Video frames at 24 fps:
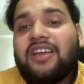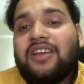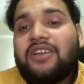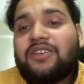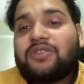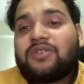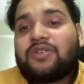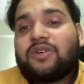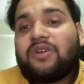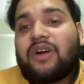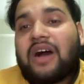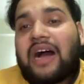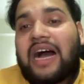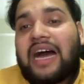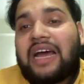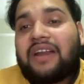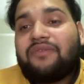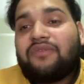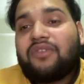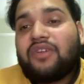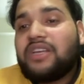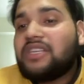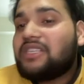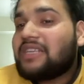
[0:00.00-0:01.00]
So our
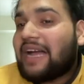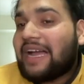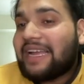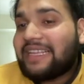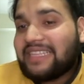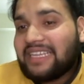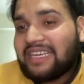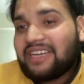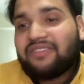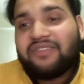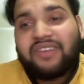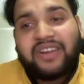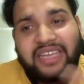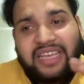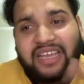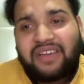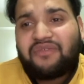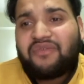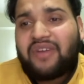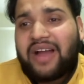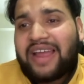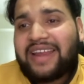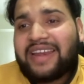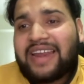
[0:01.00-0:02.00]
flow is, I think, working
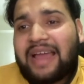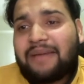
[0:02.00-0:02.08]
fine.